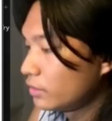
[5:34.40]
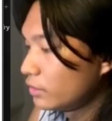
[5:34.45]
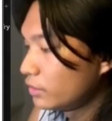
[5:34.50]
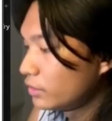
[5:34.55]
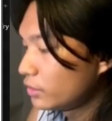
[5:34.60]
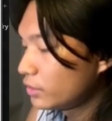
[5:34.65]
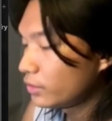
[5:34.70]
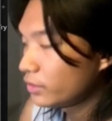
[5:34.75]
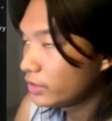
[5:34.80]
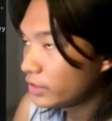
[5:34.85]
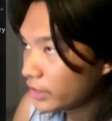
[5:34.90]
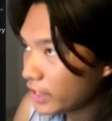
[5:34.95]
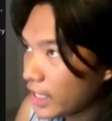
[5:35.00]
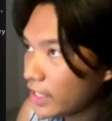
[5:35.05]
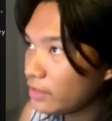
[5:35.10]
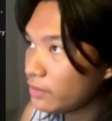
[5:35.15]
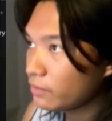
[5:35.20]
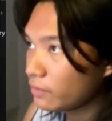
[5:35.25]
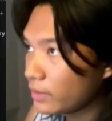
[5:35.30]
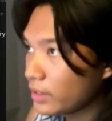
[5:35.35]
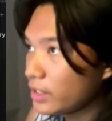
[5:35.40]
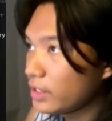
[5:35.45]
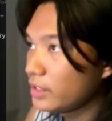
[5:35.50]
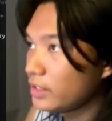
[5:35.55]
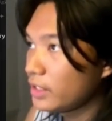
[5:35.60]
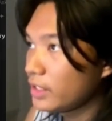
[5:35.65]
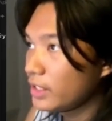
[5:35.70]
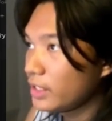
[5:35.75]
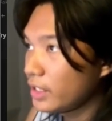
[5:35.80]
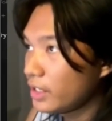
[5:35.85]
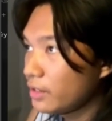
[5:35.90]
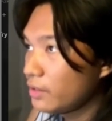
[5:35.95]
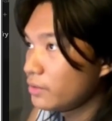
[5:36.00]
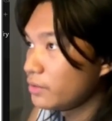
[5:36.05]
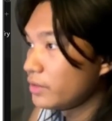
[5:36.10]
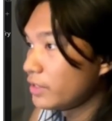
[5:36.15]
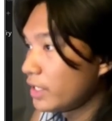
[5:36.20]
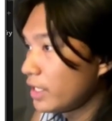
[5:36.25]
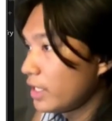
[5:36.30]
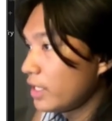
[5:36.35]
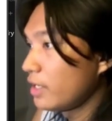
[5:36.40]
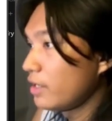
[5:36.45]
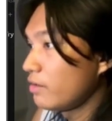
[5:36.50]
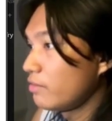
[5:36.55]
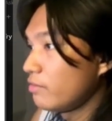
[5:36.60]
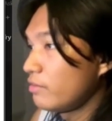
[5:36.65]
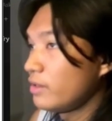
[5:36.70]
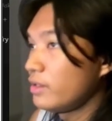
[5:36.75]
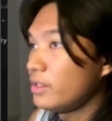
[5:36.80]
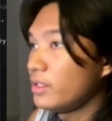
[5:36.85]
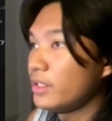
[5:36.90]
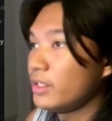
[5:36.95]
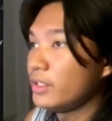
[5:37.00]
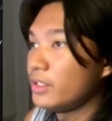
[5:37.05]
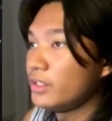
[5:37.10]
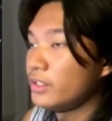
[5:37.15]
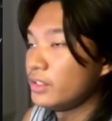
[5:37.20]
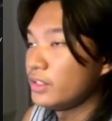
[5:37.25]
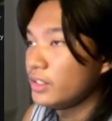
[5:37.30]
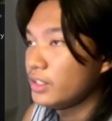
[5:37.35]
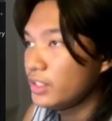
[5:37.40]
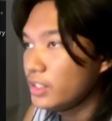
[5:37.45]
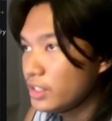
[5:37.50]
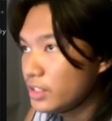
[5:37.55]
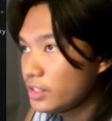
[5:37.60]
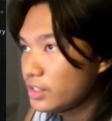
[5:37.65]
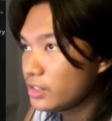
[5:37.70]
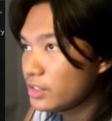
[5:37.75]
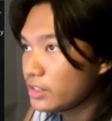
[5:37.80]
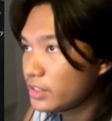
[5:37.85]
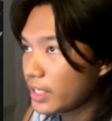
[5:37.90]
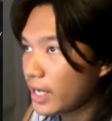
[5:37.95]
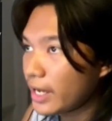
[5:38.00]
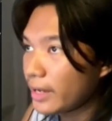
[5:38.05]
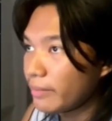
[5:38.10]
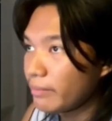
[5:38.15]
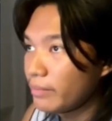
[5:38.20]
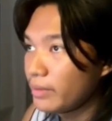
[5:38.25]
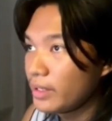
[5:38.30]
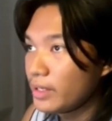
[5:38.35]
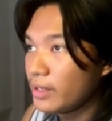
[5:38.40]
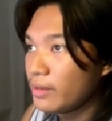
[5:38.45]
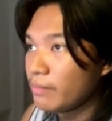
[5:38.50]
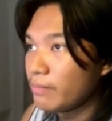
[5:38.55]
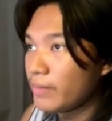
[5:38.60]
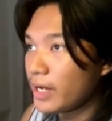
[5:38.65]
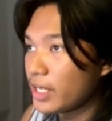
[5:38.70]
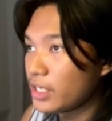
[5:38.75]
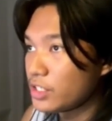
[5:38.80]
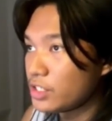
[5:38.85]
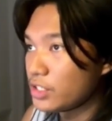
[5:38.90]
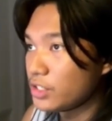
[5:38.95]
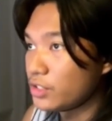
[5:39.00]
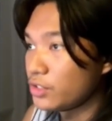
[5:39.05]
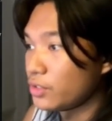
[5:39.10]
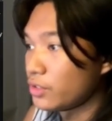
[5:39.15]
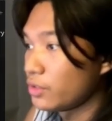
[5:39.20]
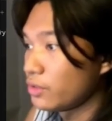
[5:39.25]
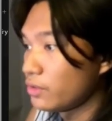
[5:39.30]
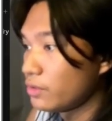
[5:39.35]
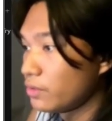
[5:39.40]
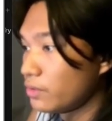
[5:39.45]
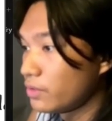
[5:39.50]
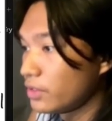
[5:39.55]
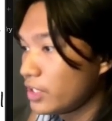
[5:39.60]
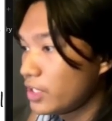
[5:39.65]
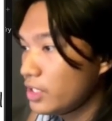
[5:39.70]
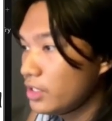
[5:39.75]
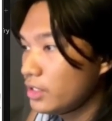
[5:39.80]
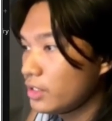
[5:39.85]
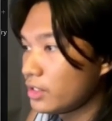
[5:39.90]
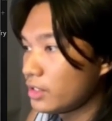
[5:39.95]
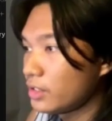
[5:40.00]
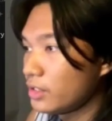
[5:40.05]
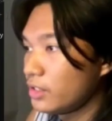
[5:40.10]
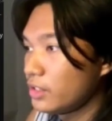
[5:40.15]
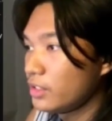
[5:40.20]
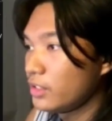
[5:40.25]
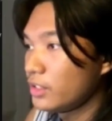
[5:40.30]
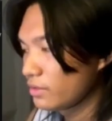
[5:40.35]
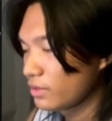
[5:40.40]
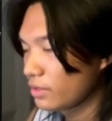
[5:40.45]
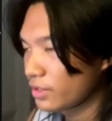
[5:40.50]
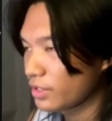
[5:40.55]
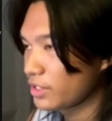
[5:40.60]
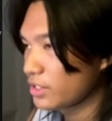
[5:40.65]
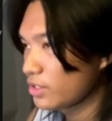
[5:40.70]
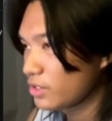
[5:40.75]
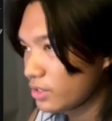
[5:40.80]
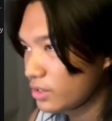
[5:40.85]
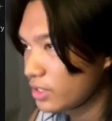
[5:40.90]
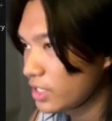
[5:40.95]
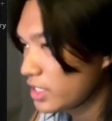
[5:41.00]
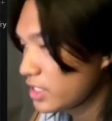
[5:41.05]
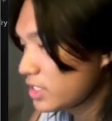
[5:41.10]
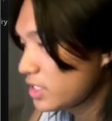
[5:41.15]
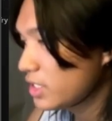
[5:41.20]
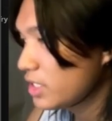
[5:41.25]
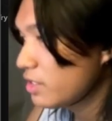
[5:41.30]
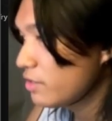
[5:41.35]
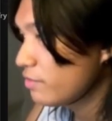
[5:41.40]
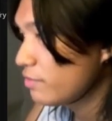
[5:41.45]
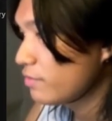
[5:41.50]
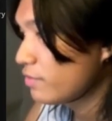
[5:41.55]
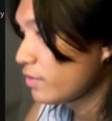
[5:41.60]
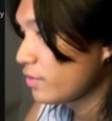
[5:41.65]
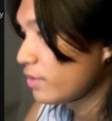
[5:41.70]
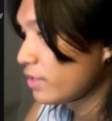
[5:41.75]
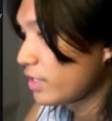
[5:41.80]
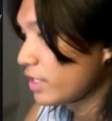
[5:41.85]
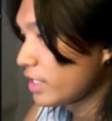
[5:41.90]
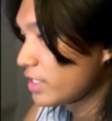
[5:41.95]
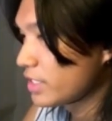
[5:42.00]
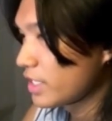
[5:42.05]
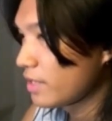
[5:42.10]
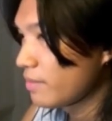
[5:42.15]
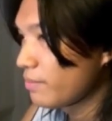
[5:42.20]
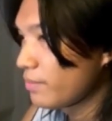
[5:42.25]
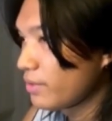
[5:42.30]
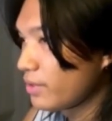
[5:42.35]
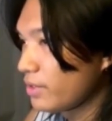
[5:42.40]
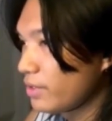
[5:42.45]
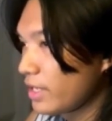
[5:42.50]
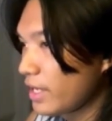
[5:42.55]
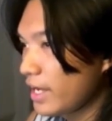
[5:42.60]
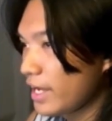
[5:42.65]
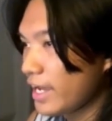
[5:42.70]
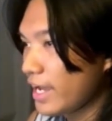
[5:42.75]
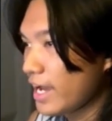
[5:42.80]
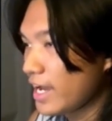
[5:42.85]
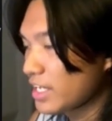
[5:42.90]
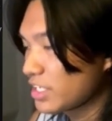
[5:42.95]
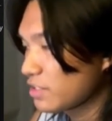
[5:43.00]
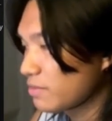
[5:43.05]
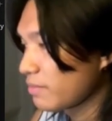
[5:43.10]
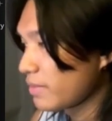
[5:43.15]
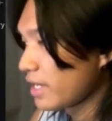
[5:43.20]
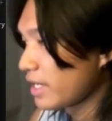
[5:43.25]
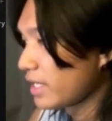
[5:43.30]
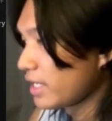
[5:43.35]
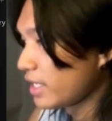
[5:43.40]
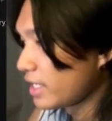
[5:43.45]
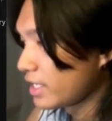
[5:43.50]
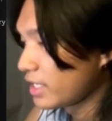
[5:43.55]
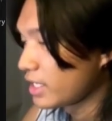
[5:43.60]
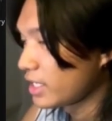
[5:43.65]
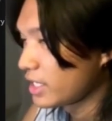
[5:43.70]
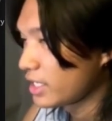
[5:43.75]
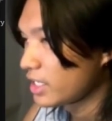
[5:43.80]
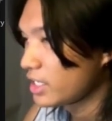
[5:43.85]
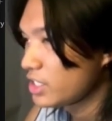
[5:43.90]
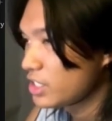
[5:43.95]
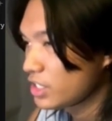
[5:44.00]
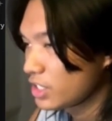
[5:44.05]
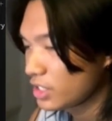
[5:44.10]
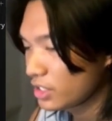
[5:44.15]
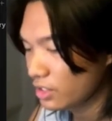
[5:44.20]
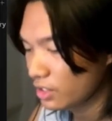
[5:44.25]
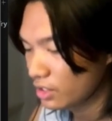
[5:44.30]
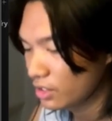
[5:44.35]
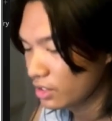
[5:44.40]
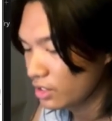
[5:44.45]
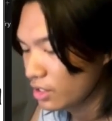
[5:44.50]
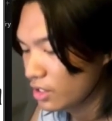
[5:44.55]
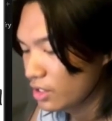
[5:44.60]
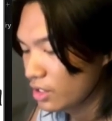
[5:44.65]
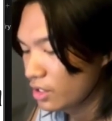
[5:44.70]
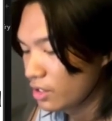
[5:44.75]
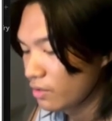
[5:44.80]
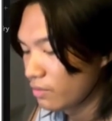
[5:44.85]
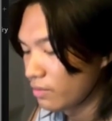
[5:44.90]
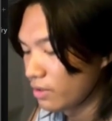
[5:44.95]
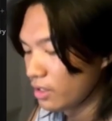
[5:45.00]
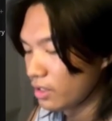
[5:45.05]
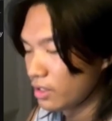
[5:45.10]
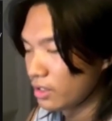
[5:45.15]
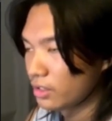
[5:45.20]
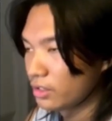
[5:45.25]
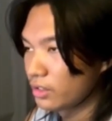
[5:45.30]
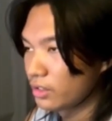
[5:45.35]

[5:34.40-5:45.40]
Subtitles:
So in that way, the AI could have an easier time managing your own data. Okay, so let's say, for example, I ask my AI agent, what